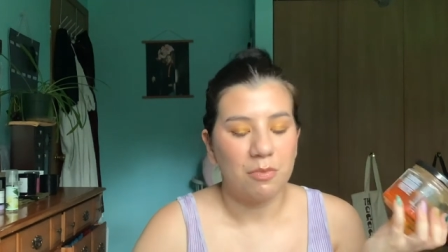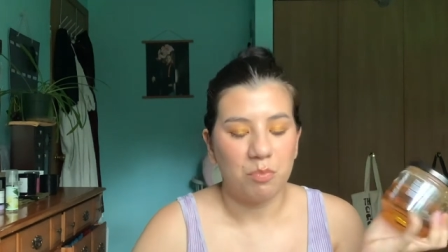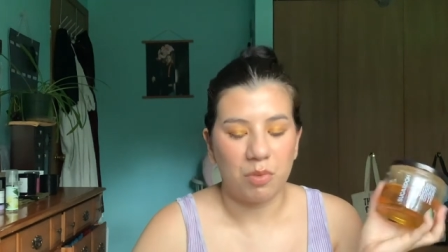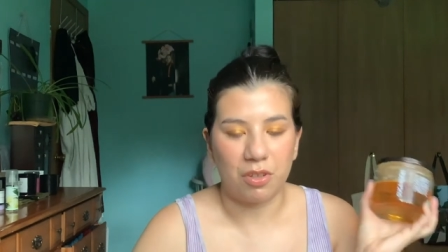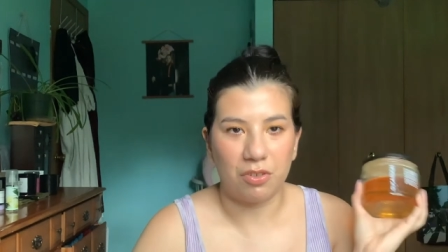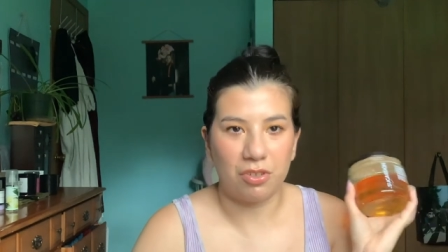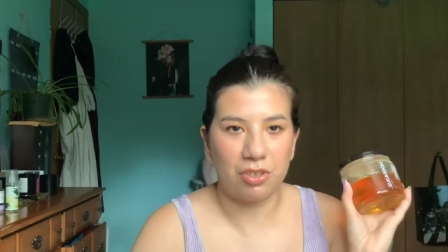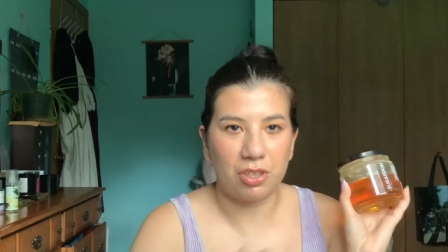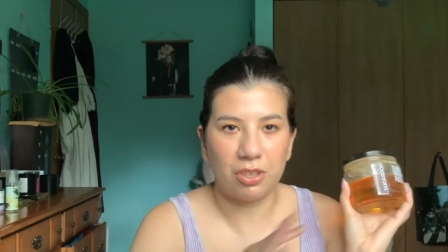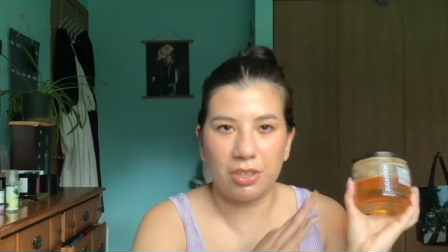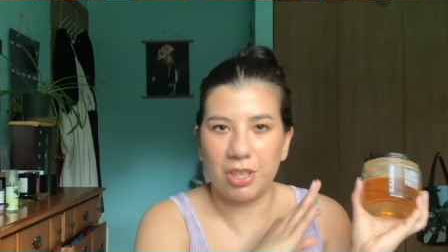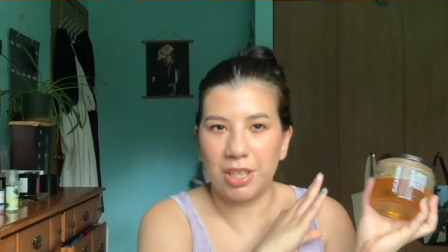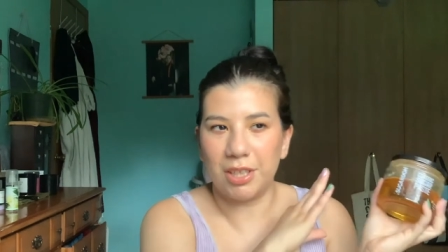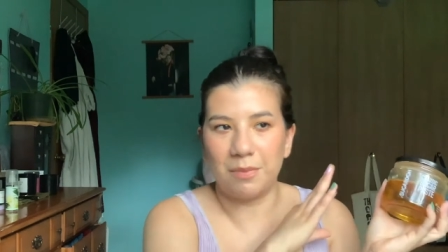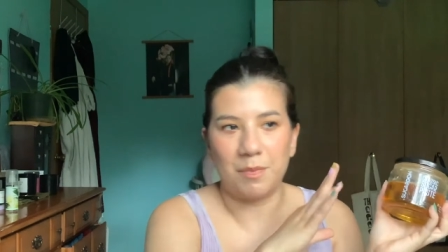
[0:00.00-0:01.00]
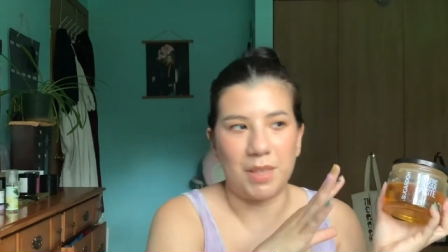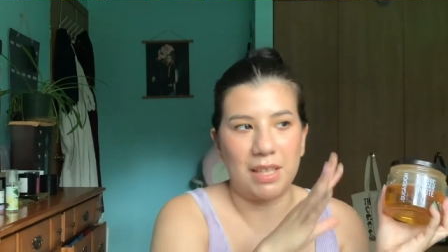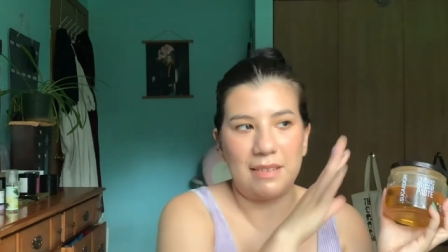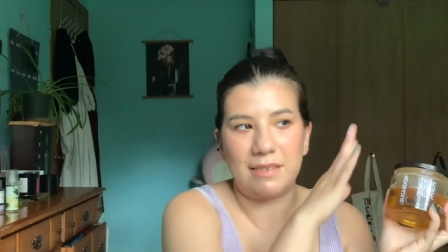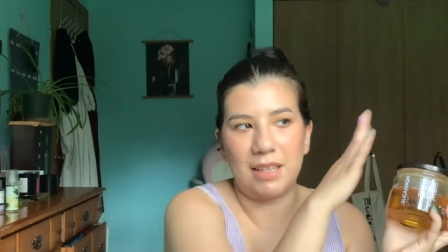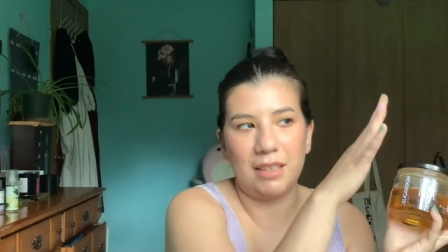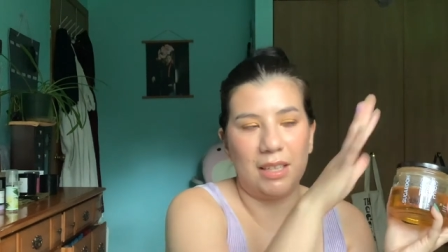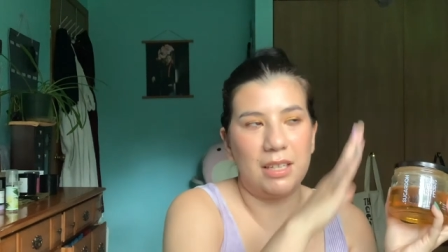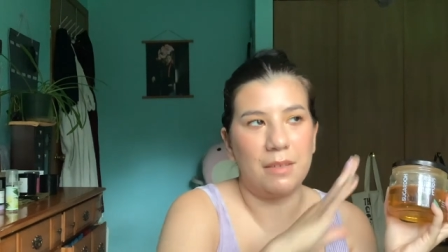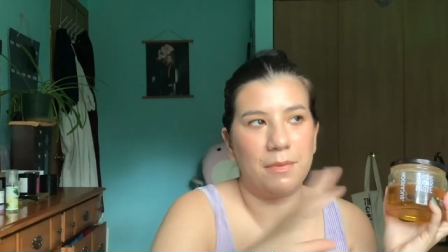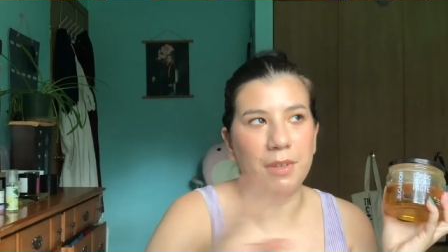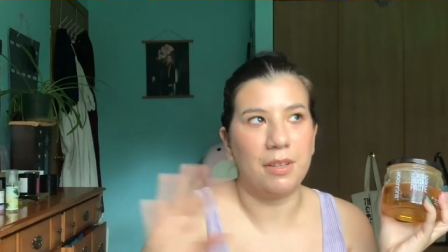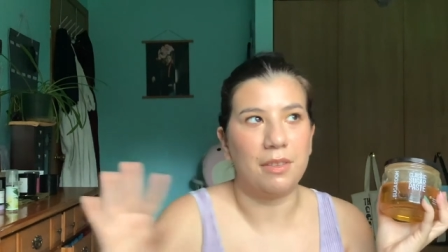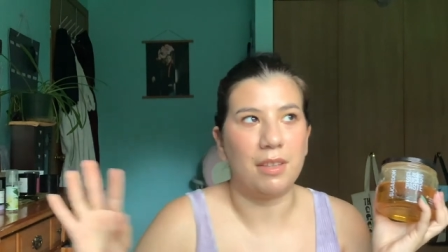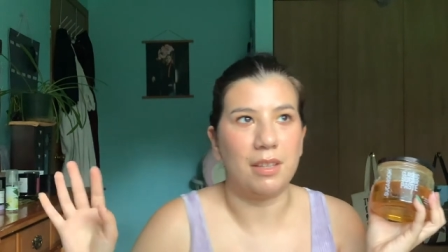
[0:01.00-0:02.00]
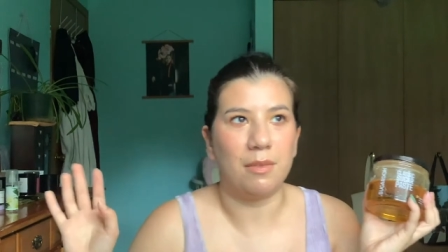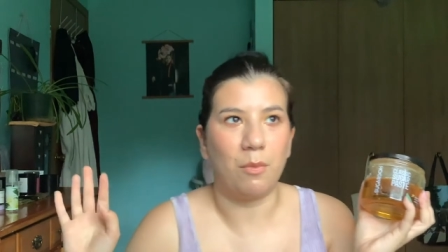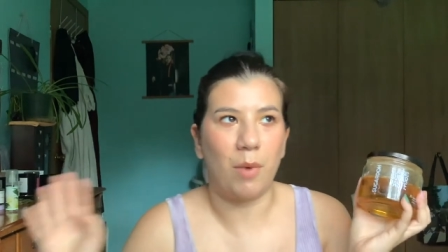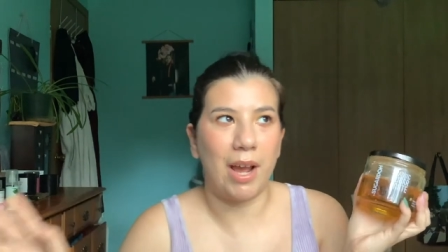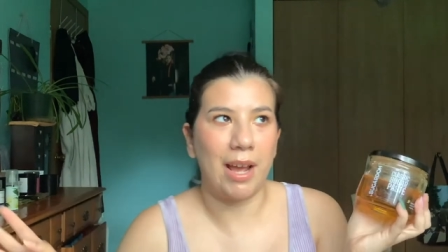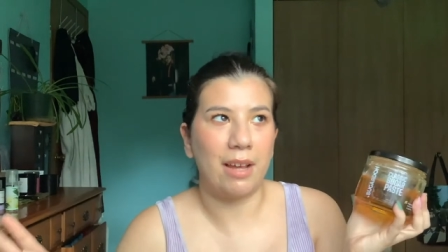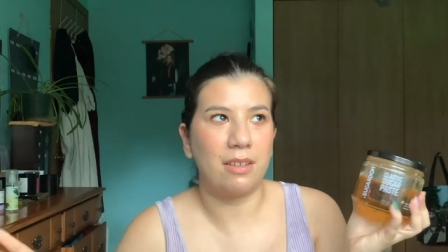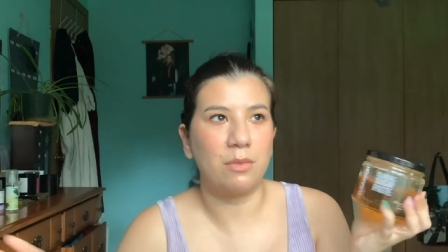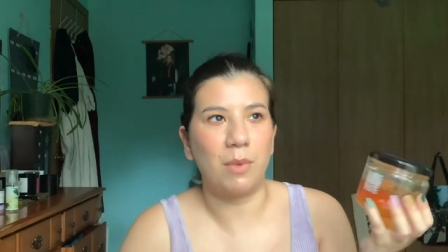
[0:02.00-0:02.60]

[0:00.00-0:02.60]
They're sugaring, it's slightly different than wax.